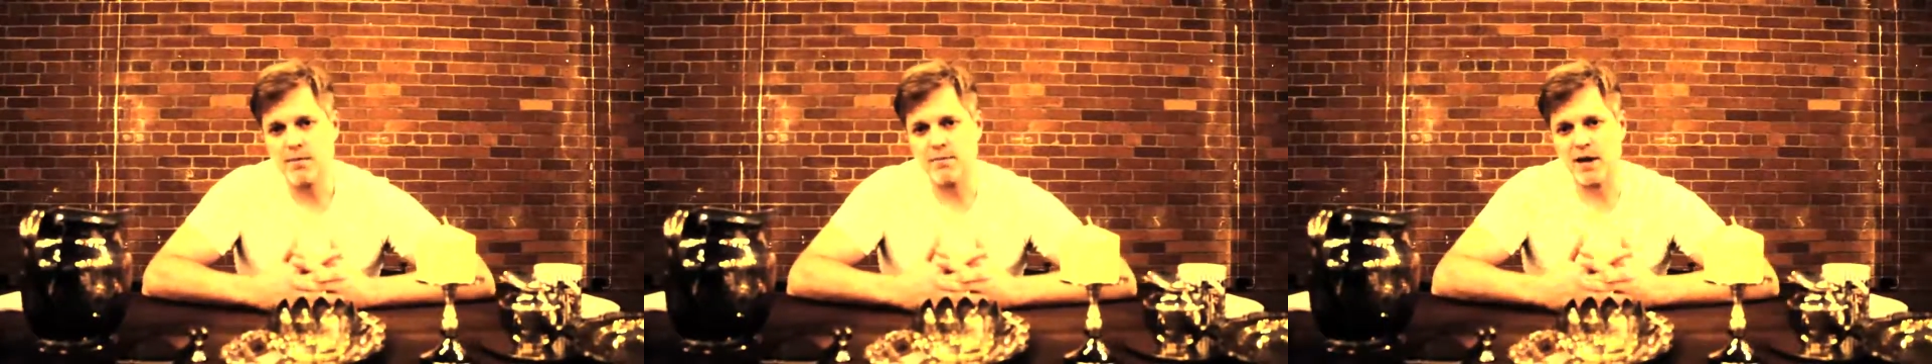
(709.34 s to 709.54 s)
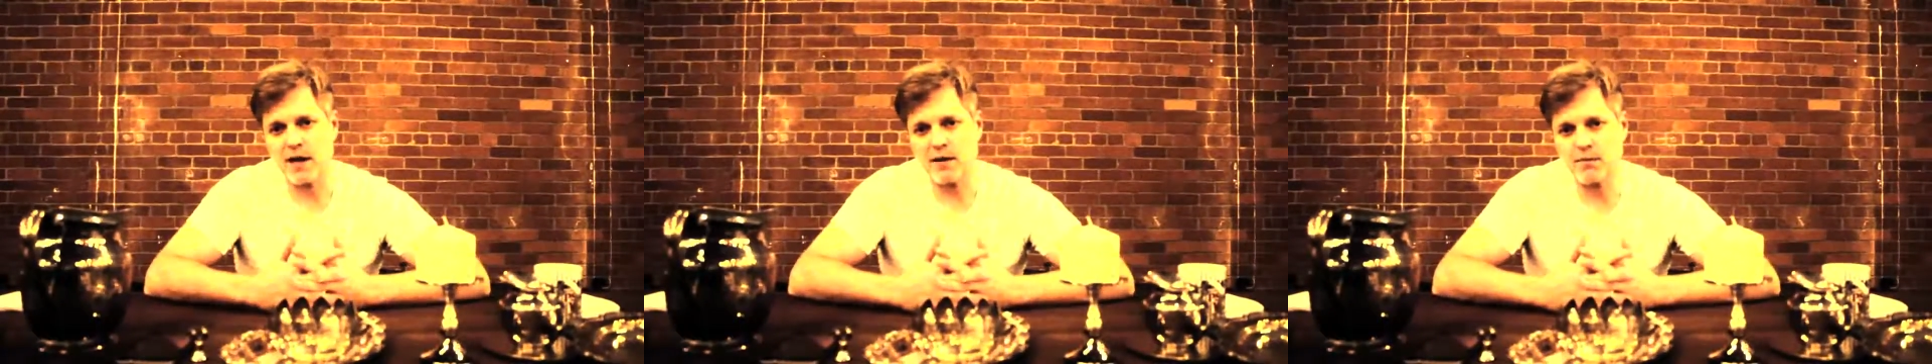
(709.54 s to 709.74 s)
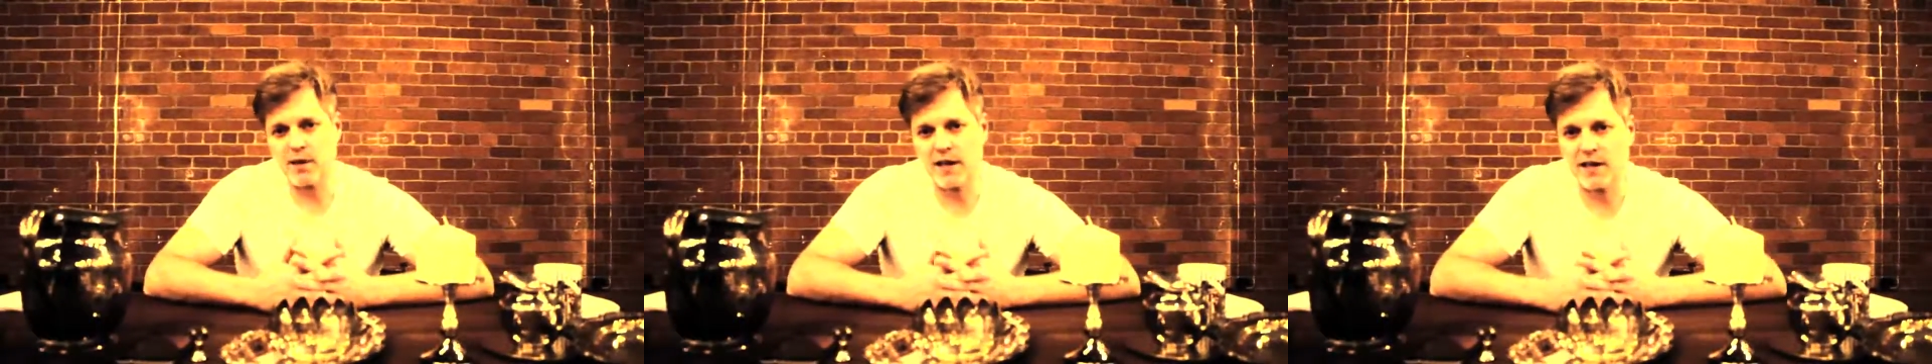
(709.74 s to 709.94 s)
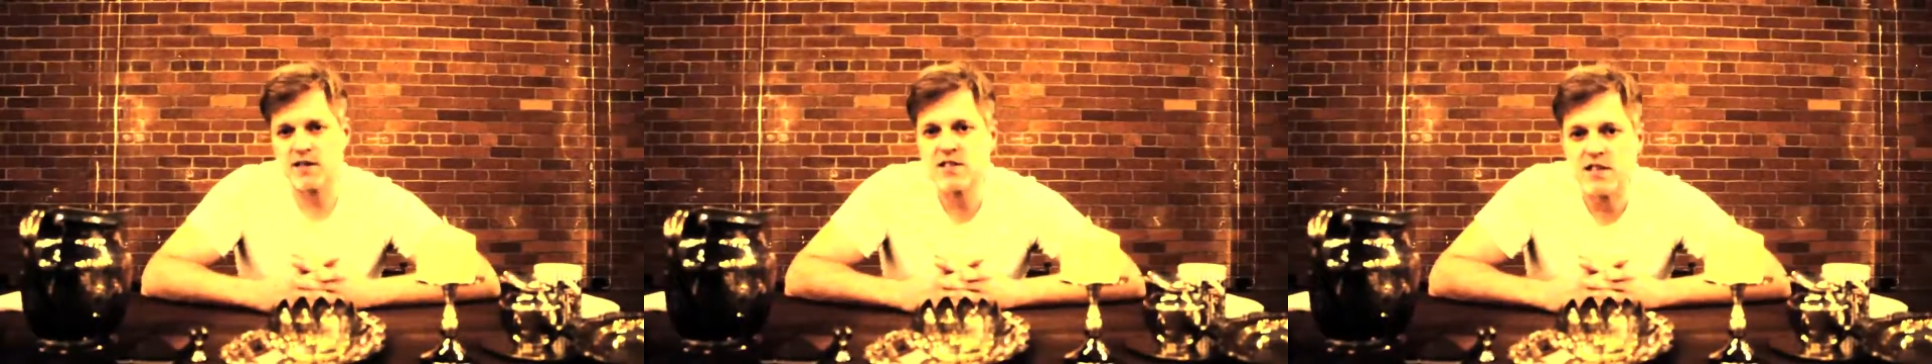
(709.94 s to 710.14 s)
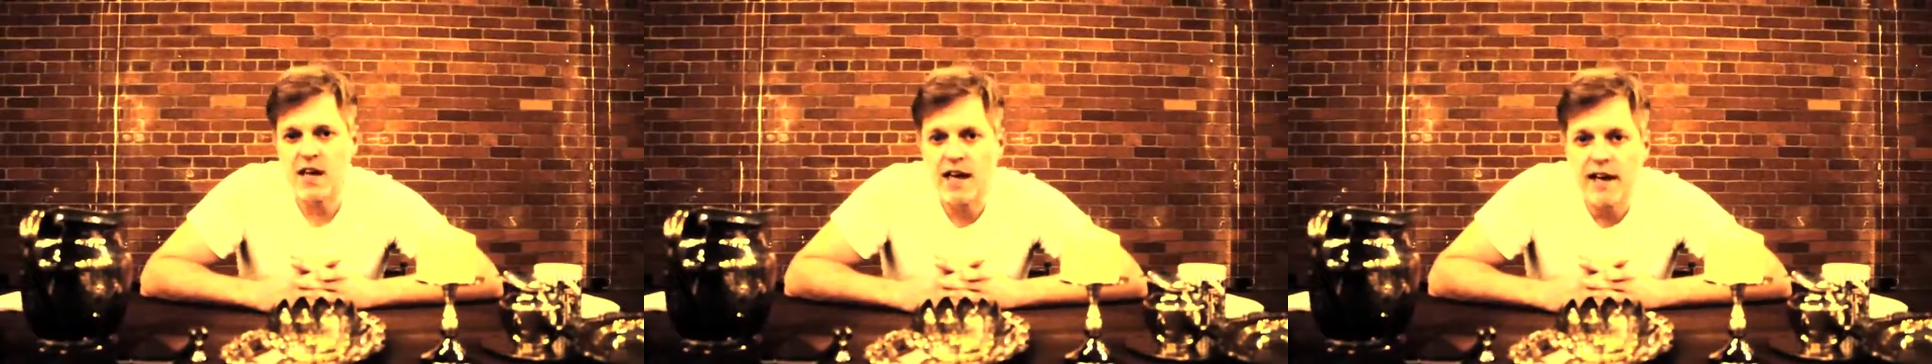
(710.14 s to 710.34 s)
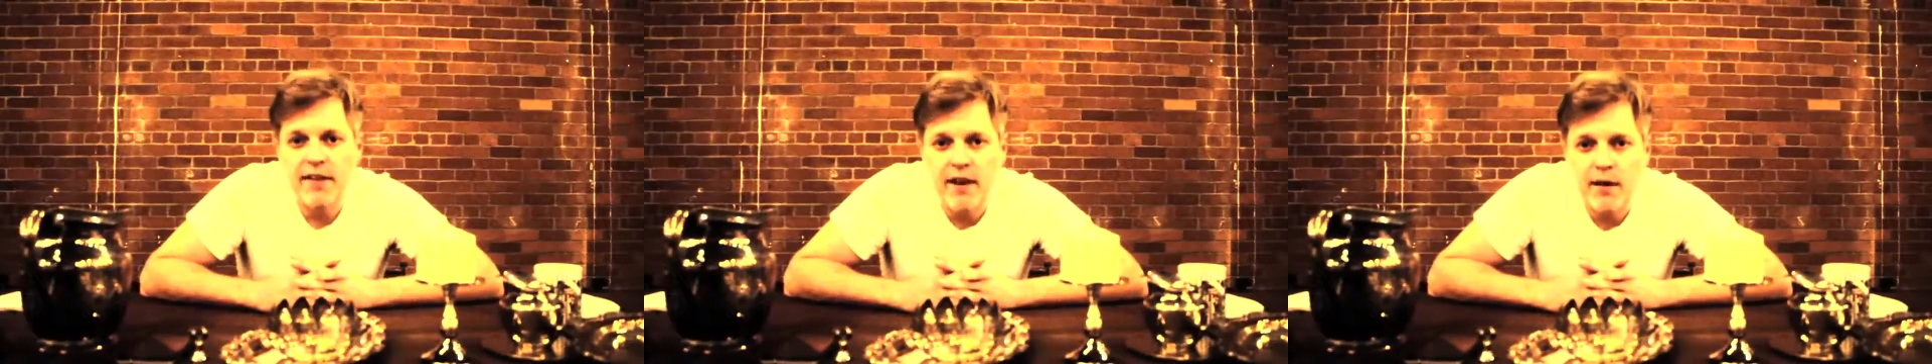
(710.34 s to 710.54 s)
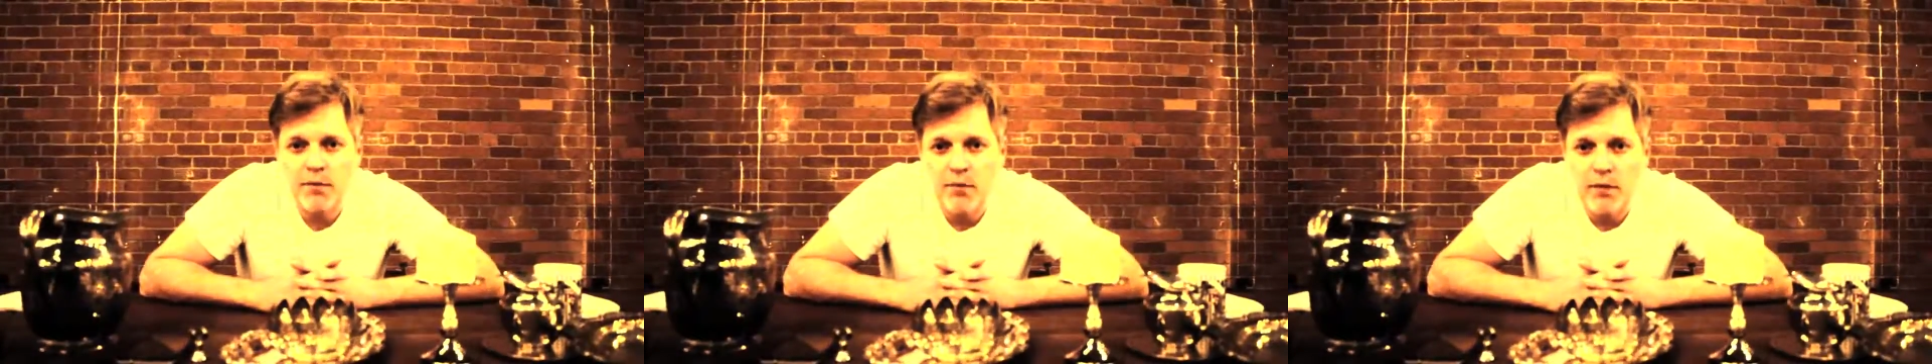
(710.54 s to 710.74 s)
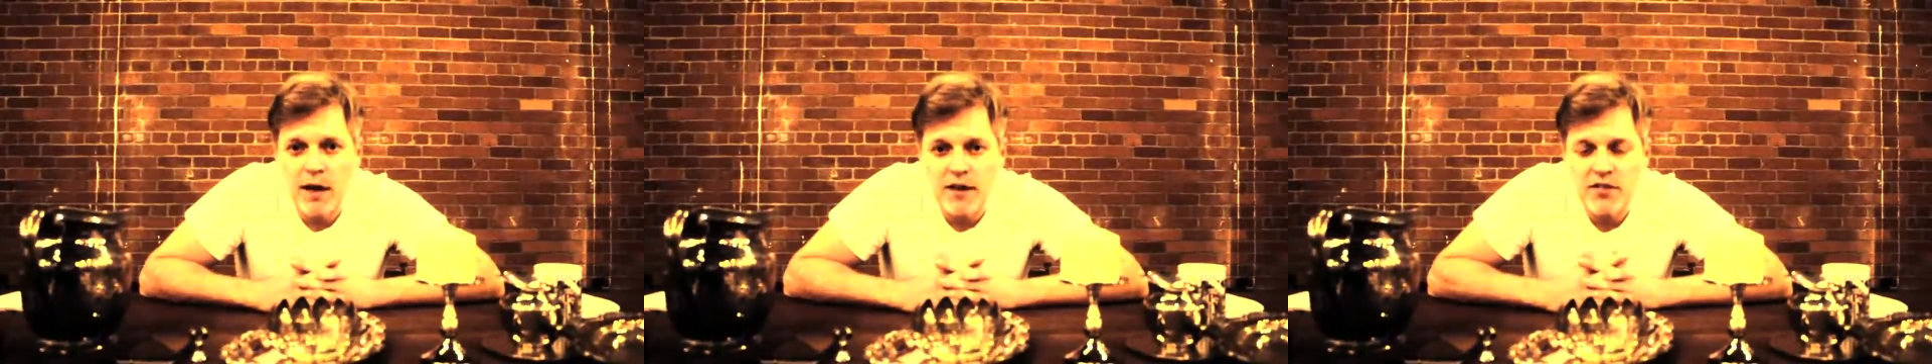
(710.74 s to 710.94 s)
Many might say that
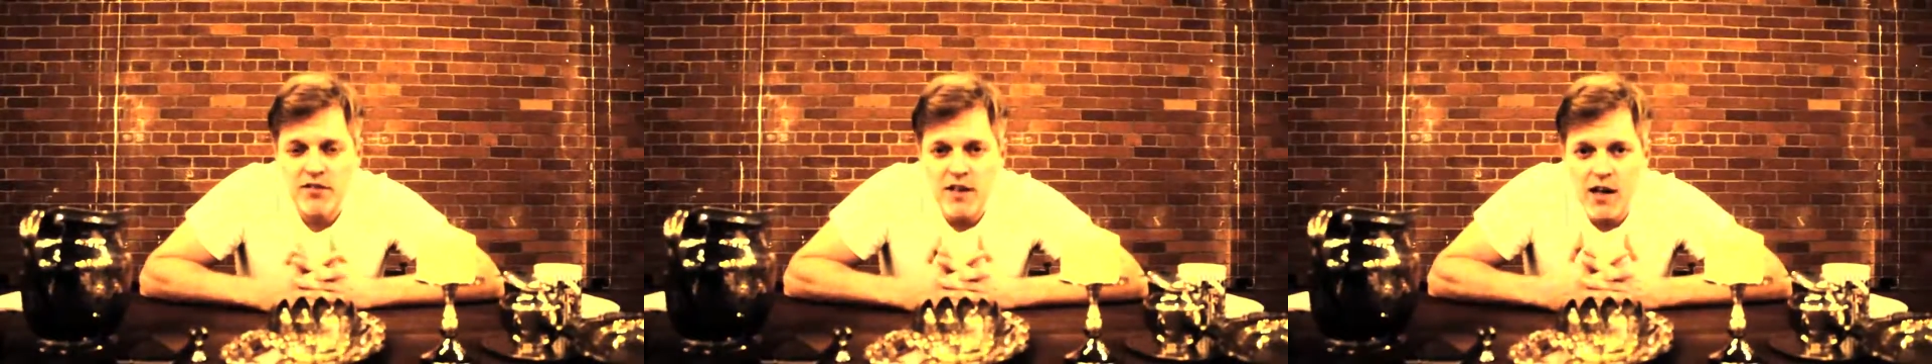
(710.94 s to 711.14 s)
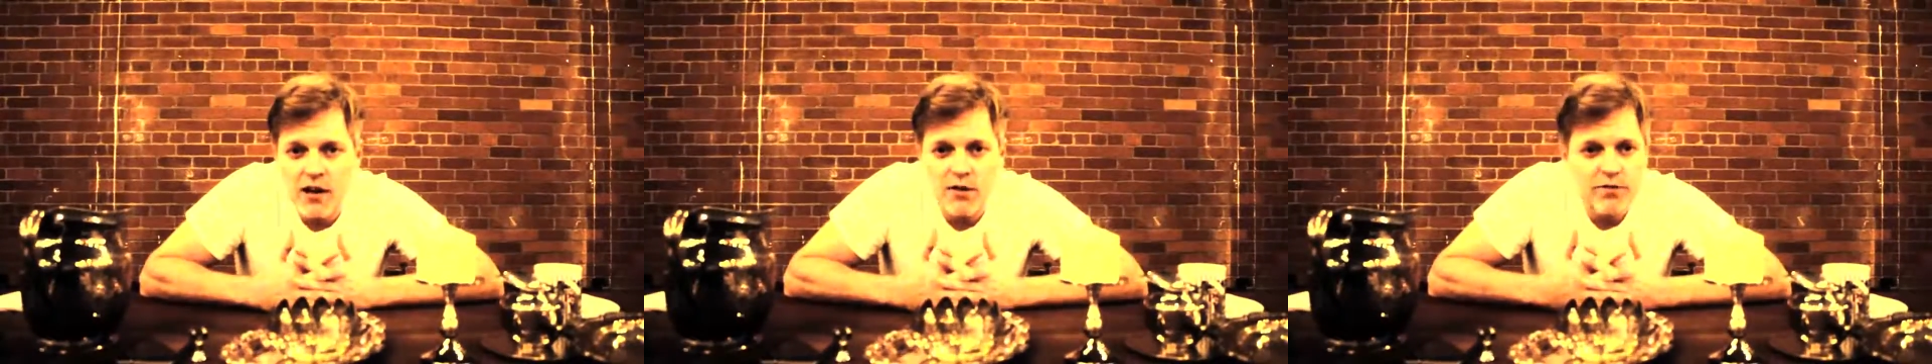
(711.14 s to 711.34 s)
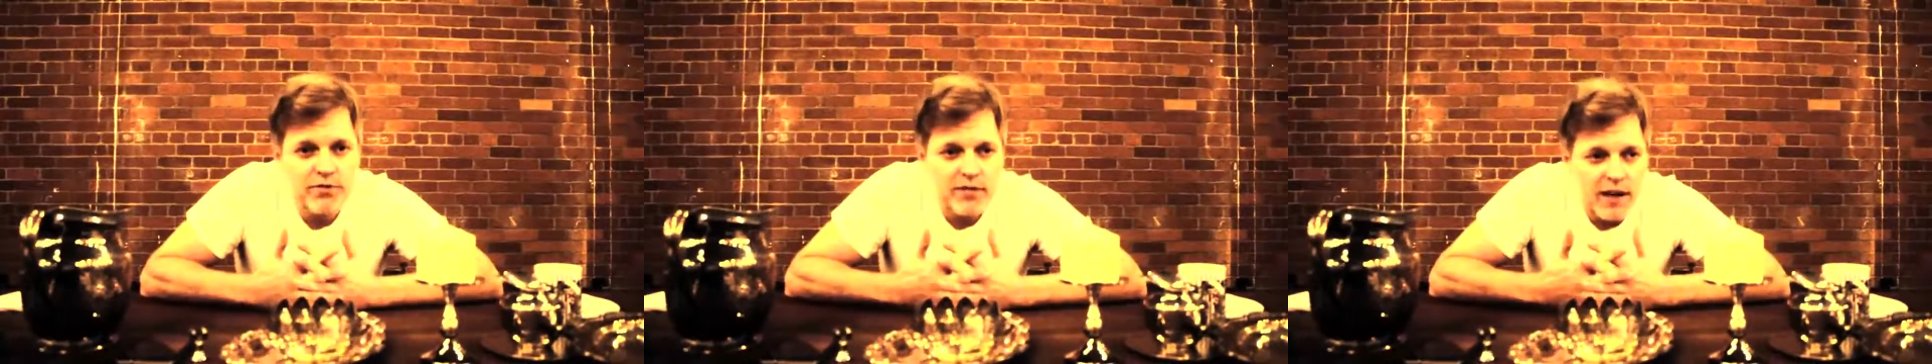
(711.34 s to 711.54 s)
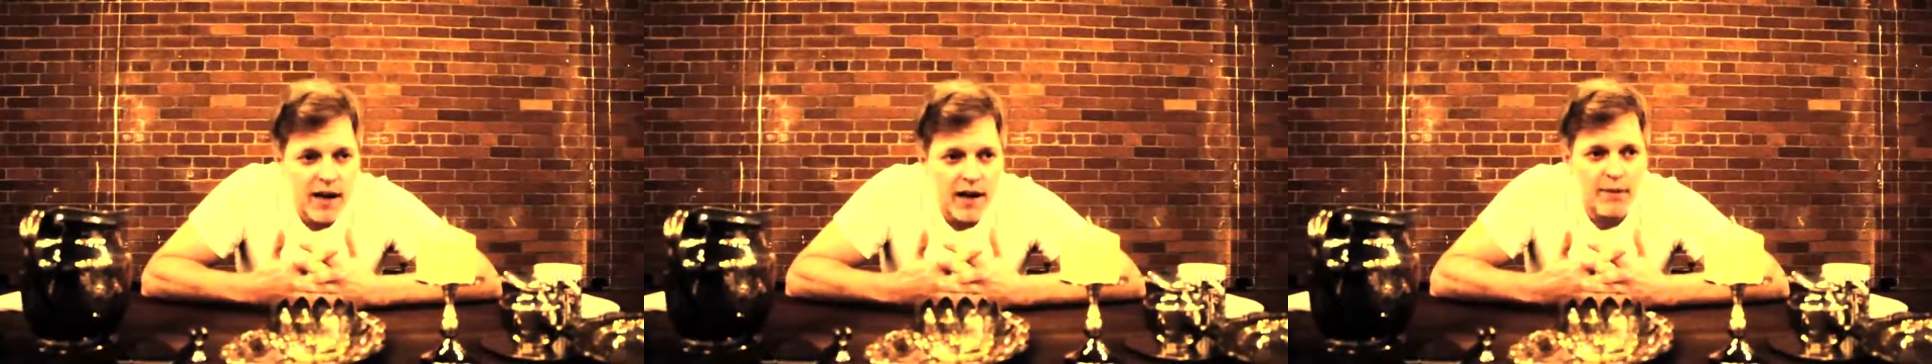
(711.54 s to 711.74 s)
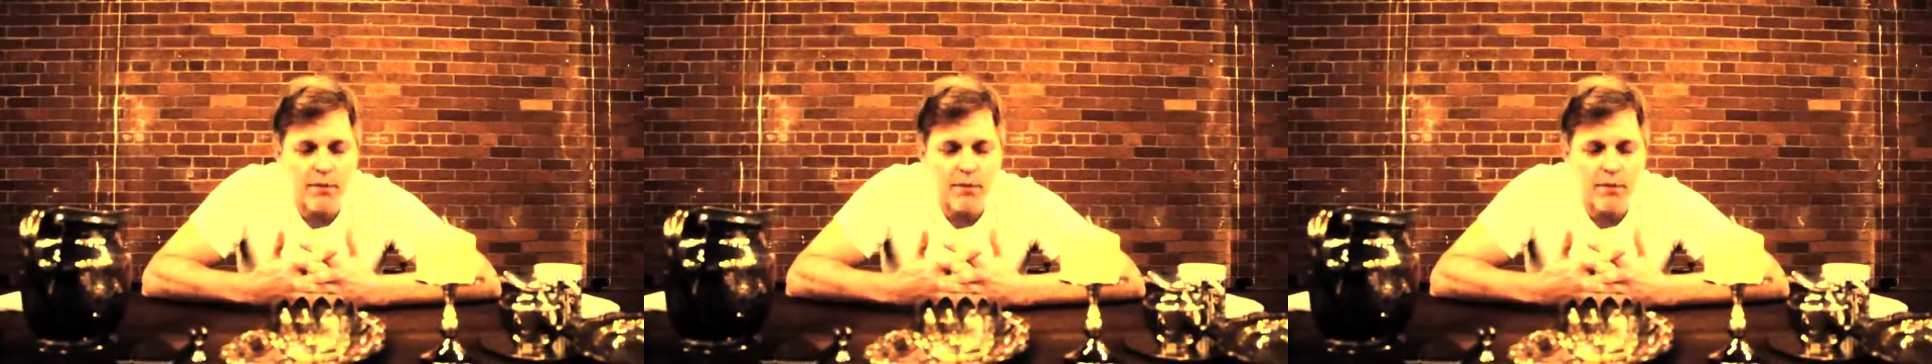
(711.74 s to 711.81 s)
I